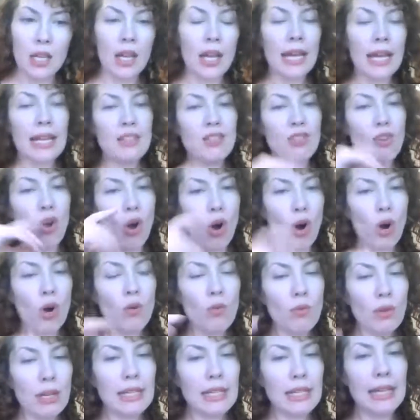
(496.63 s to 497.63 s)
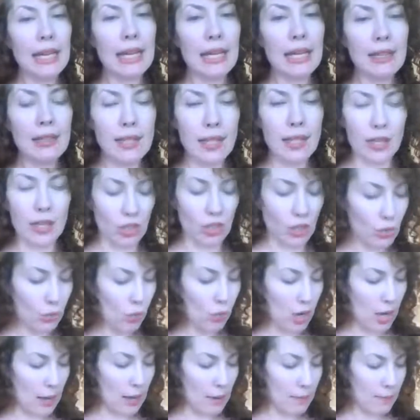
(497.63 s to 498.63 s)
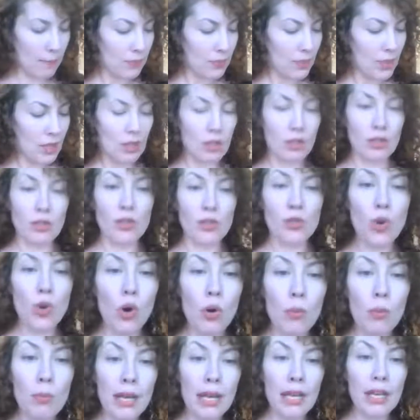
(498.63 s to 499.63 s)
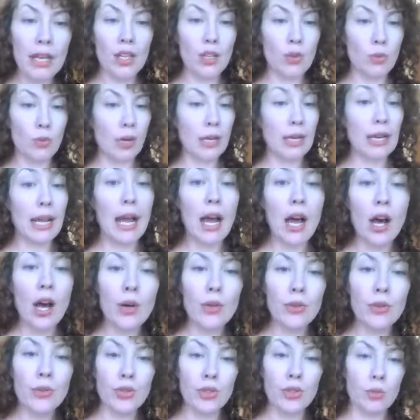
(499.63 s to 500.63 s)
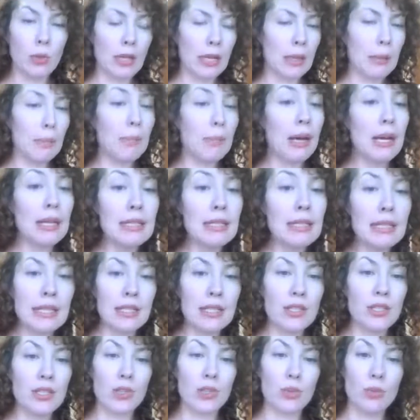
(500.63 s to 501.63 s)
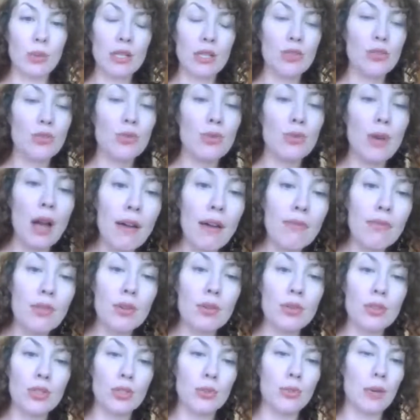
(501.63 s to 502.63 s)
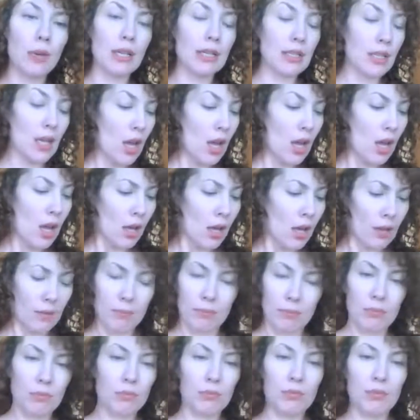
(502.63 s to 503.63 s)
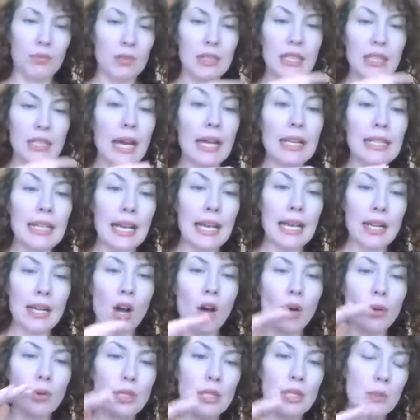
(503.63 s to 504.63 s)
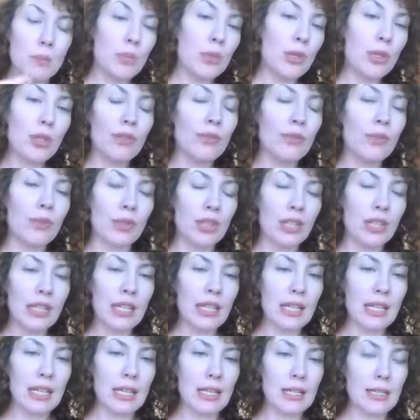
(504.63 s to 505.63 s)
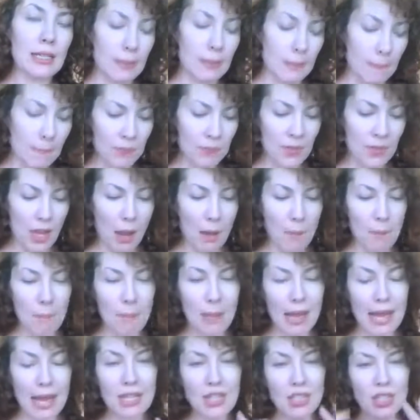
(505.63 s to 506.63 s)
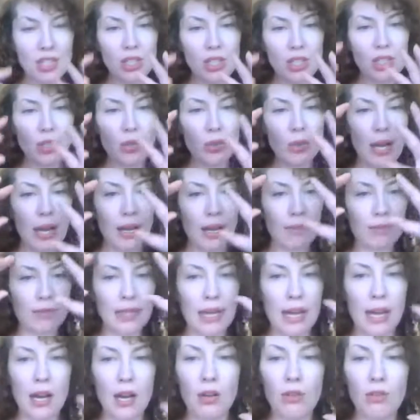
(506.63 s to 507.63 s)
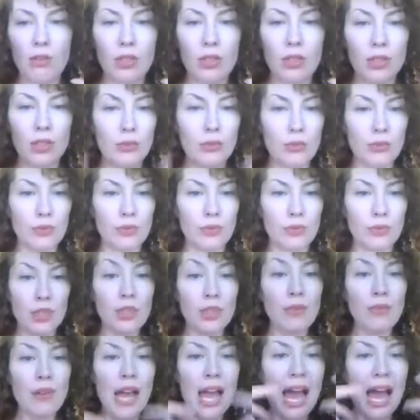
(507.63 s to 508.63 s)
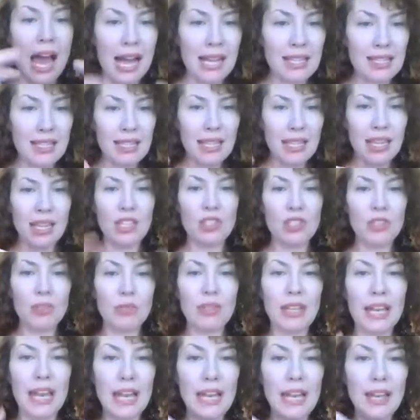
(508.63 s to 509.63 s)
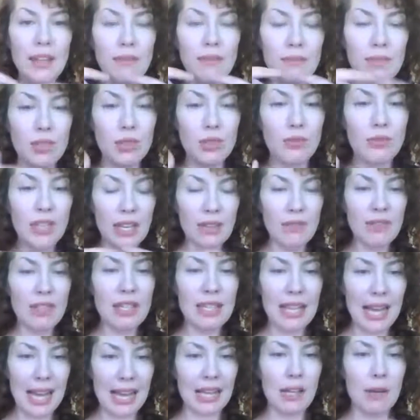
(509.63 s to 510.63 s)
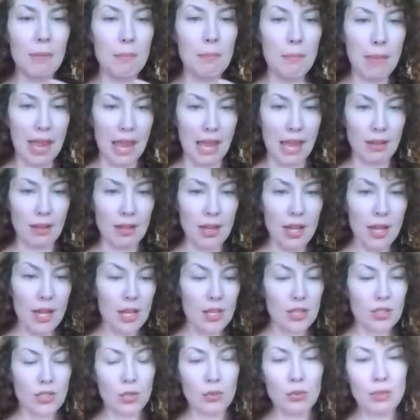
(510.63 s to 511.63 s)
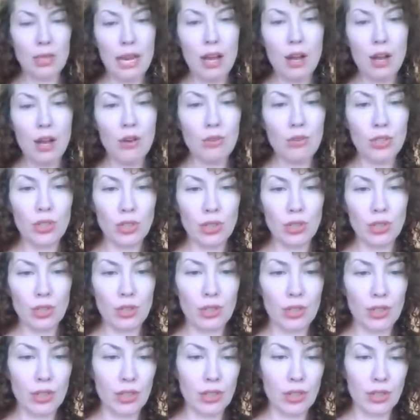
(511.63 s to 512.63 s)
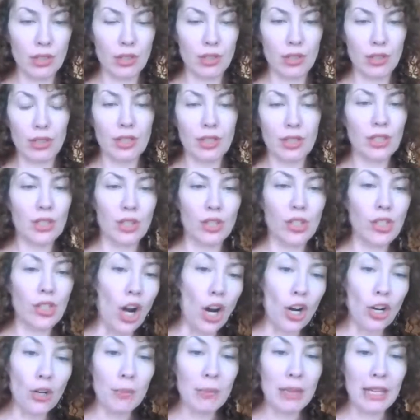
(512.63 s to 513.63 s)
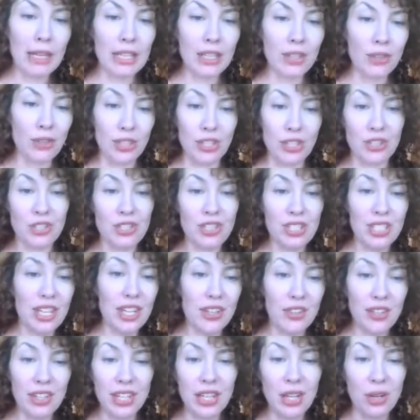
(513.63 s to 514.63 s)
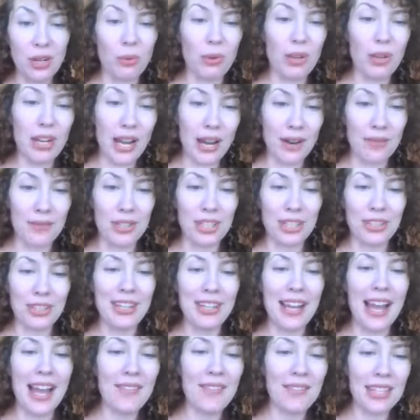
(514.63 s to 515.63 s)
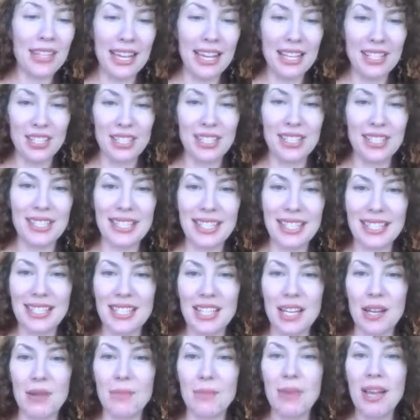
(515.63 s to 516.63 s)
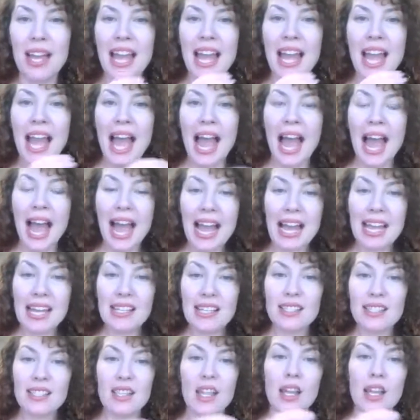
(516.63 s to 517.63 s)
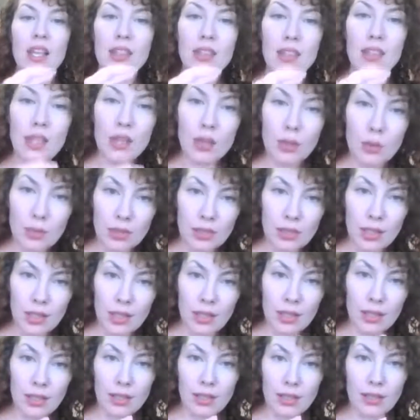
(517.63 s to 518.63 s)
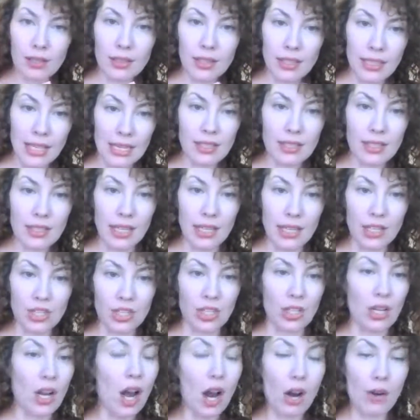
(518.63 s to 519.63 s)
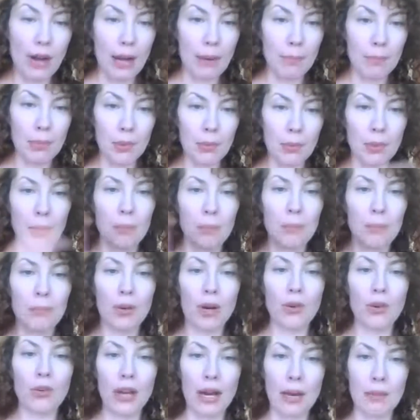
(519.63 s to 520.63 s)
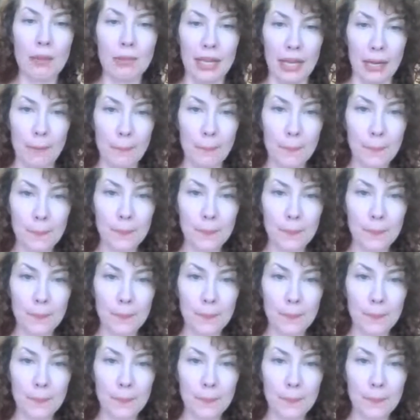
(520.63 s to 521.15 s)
is already in there. You want the soulmate, you want health, you want abundance, you want travel, you want yada, yada, all these beautiful things. Imagine you have now, you've asked and you've given that command. So now your Garmin or your Siri or whatever, your navigation system has the destination. All right, programmed in.